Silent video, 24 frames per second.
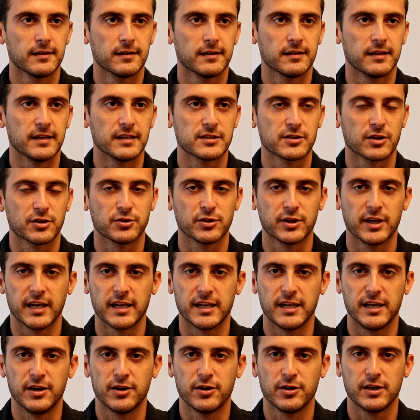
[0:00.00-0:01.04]
They start to get
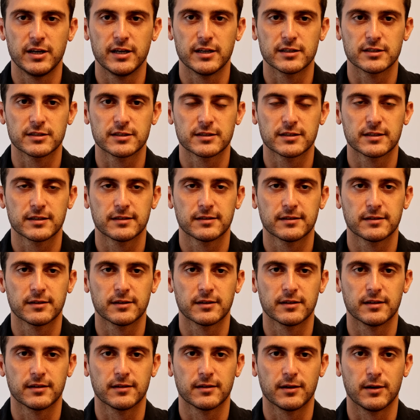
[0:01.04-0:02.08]
curious
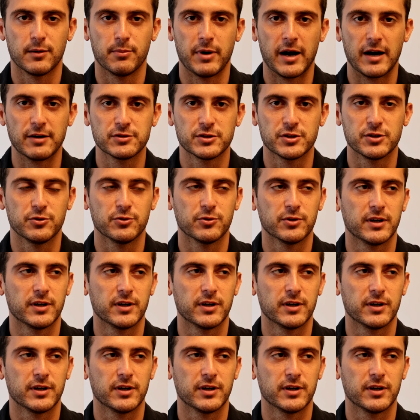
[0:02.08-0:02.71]
about you.